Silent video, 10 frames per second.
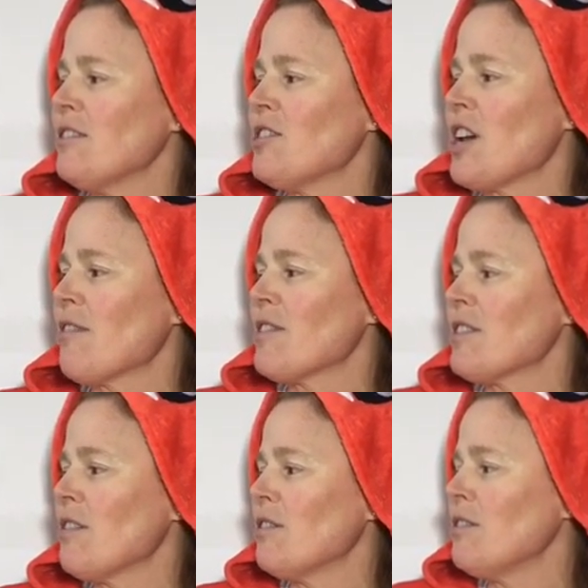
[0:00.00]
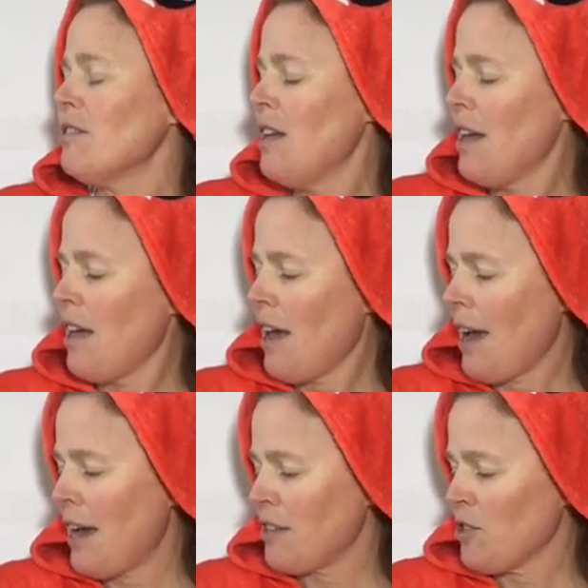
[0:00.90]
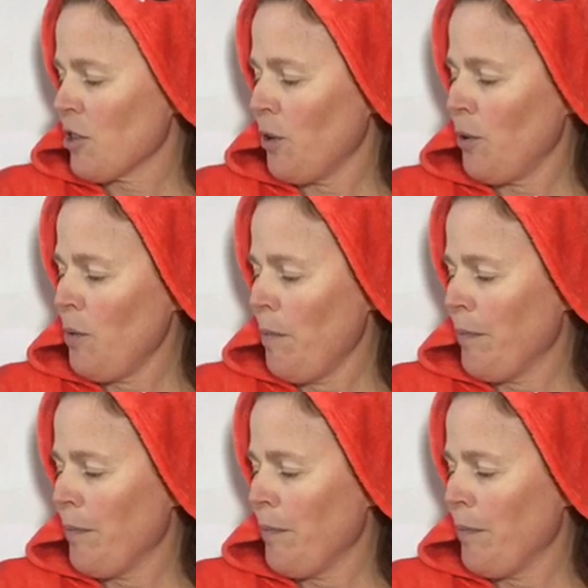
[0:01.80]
generous uncle? Asked Coo.